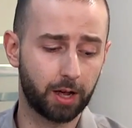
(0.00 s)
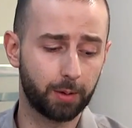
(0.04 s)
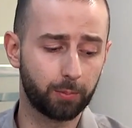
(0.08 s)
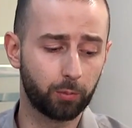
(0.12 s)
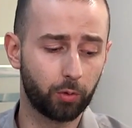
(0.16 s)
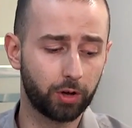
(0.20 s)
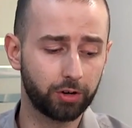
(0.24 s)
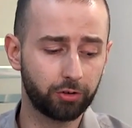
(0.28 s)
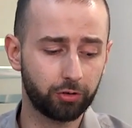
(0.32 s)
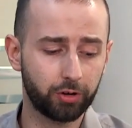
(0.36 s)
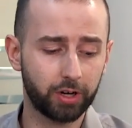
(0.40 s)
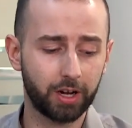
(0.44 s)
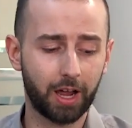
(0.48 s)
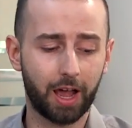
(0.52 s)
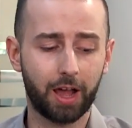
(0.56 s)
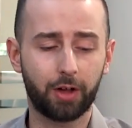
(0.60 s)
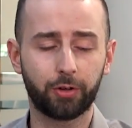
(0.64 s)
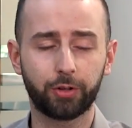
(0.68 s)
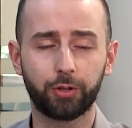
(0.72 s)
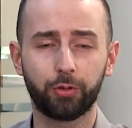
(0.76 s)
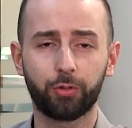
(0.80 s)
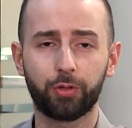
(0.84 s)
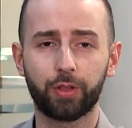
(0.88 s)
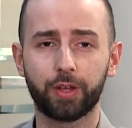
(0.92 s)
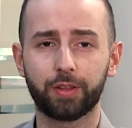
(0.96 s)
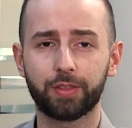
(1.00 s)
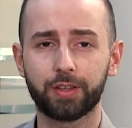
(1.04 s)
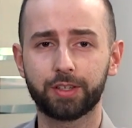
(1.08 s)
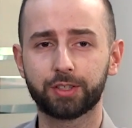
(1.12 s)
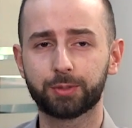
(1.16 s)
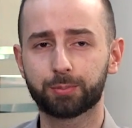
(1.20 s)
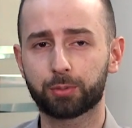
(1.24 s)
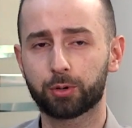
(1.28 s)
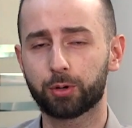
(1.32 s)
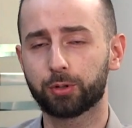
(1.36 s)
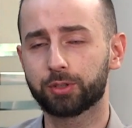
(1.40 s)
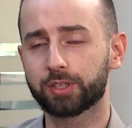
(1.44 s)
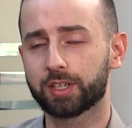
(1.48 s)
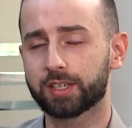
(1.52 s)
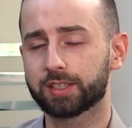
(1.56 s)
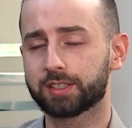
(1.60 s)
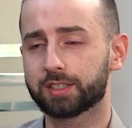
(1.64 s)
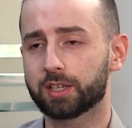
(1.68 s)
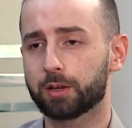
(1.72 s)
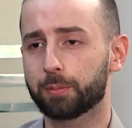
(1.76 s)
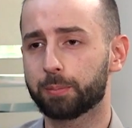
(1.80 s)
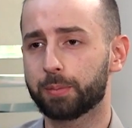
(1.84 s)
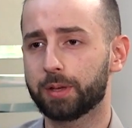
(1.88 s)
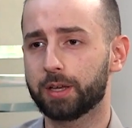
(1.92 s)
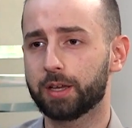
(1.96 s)
I'm wondering how you think these
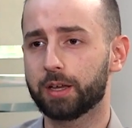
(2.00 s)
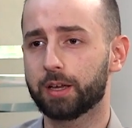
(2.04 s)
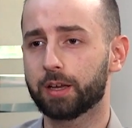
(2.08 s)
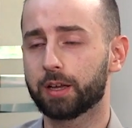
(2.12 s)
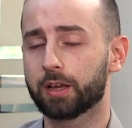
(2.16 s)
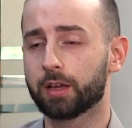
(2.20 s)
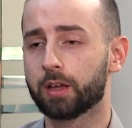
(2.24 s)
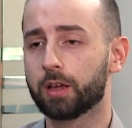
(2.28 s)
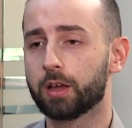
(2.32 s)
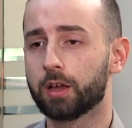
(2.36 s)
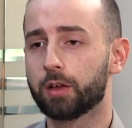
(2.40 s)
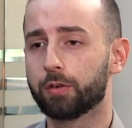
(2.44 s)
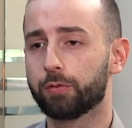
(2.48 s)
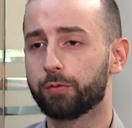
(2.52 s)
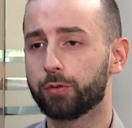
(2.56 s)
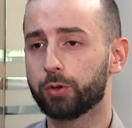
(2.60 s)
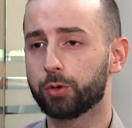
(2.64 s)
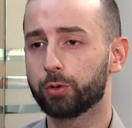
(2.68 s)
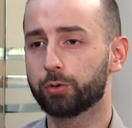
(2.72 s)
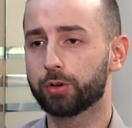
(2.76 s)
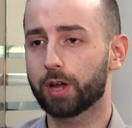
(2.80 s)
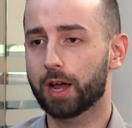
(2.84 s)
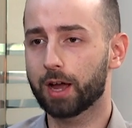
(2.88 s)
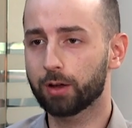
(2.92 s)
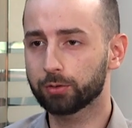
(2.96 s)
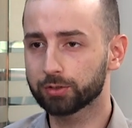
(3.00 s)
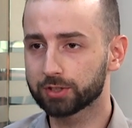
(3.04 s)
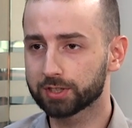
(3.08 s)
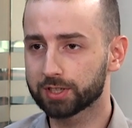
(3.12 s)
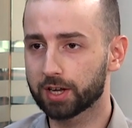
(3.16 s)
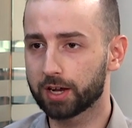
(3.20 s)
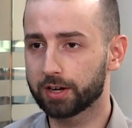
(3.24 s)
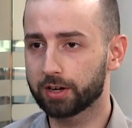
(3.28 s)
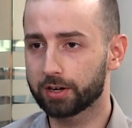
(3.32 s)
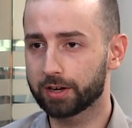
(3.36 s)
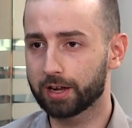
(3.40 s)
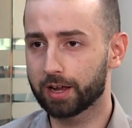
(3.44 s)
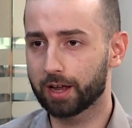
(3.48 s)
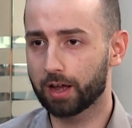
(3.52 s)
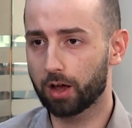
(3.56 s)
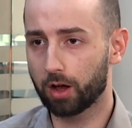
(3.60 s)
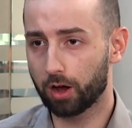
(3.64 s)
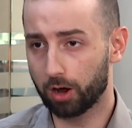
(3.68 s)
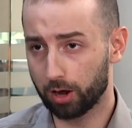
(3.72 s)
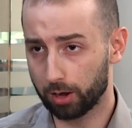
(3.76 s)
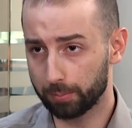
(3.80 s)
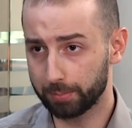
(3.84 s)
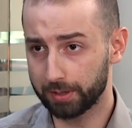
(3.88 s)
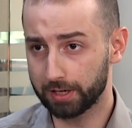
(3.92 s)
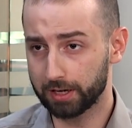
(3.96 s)
protests are being viewed outside
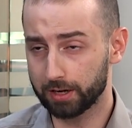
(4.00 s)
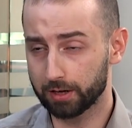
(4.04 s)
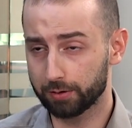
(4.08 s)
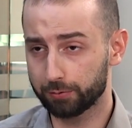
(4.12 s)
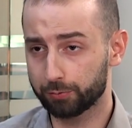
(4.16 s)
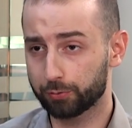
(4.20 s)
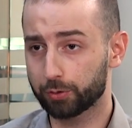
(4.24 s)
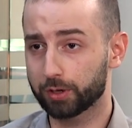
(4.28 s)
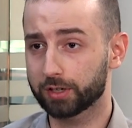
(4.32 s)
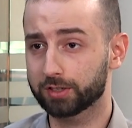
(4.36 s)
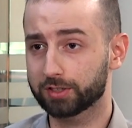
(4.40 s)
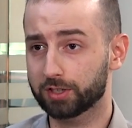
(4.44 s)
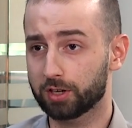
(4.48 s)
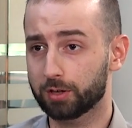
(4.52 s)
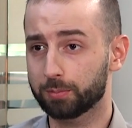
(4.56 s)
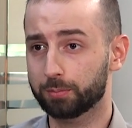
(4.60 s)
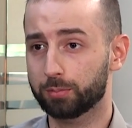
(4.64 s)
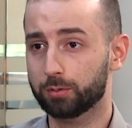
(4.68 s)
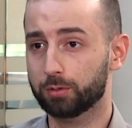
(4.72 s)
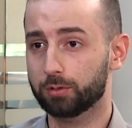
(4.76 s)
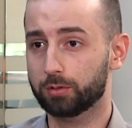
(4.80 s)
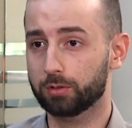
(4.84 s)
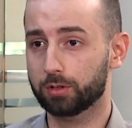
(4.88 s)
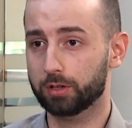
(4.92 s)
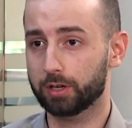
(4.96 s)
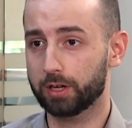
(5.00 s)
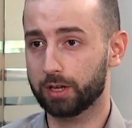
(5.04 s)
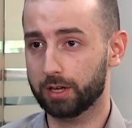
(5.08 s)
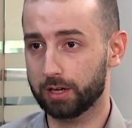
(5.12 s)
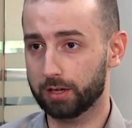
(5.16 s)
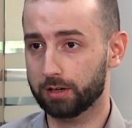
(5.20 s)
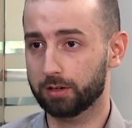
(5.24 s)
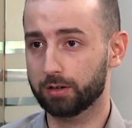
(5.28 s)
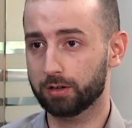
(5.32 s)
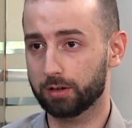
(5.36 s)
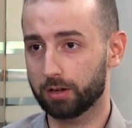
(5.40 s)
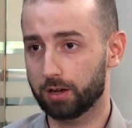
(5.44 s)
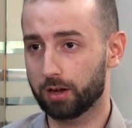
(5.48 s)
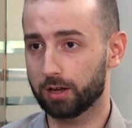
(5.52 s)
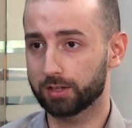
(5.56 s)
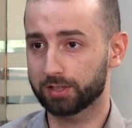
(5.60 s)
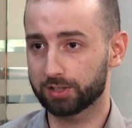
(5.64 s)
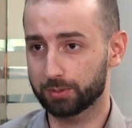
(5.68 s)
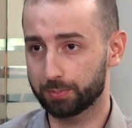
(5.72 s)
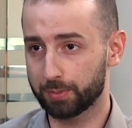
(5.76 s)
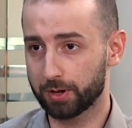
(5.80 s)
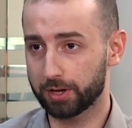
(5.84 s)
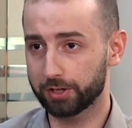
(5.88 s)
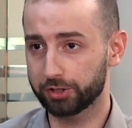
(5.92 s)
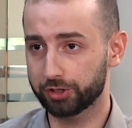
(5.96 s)
Armenia, for example, in
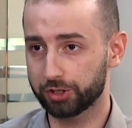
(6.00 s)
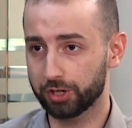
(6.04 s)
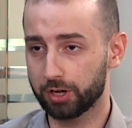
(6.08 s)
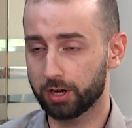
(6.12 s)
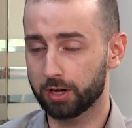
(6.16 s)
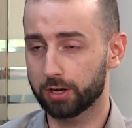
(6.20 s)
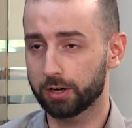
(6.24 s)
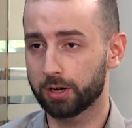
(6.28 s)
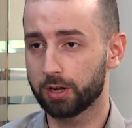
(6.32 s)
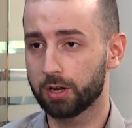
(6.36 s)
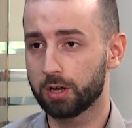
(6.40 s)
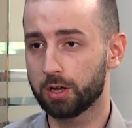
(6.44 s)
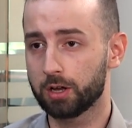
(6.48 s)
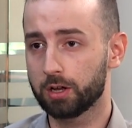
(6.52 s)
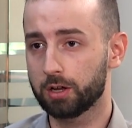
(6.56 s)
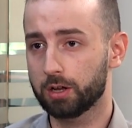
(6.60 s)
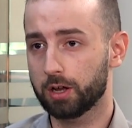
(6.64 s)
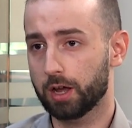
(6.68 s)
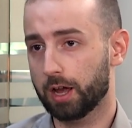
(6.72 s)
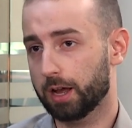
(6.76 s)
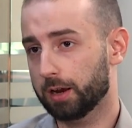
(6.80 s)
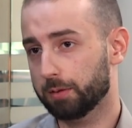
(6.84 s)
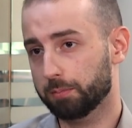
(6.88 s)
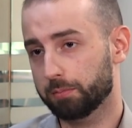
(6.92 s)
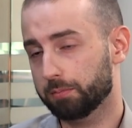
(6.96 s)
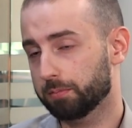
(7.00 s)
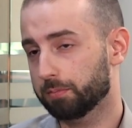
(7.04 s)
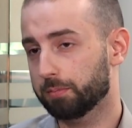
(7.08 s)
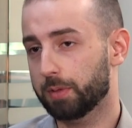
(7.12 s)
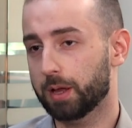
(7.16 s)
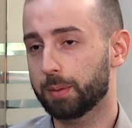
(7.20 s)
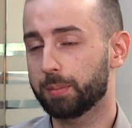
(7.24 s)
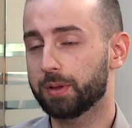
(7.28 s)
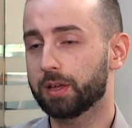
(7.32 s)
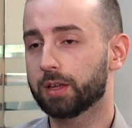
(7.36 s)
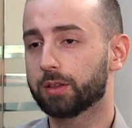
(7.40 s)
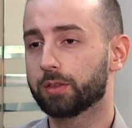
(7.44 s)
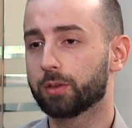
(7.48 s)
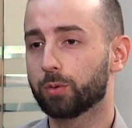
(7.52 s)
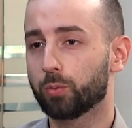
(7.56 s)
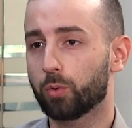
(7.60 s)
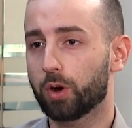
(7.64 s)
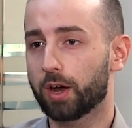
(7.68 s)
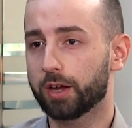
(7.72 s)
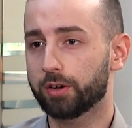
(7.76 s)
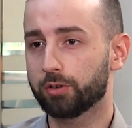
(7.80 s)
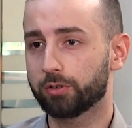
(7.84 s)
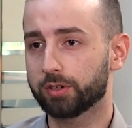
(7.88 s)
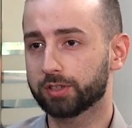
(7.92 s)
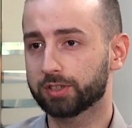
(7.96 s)
Azerbaijan, and maybe in the
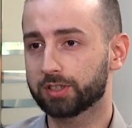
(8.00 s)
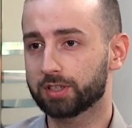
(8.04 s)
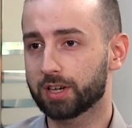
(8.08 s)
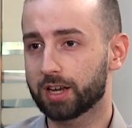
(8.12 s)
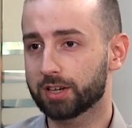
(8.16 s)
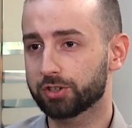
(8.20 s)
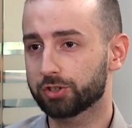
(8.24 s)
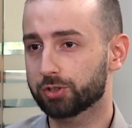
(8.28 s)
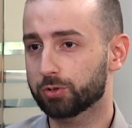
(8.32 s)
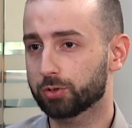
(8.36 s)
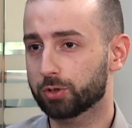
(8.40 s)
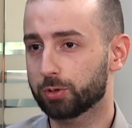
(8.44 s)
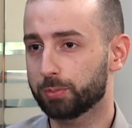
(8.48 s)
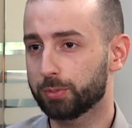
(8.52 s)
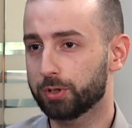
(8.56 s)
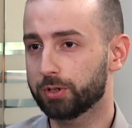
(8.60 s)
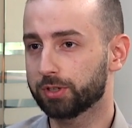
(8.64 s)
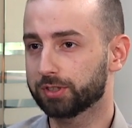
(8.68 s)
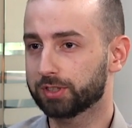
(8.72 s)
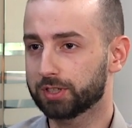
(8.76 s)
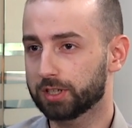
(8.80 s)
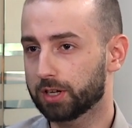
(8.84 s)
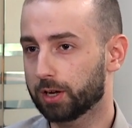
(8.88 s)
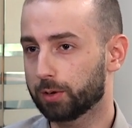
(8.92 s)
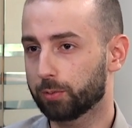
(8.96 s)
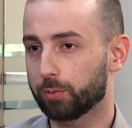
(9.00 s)
wider international community.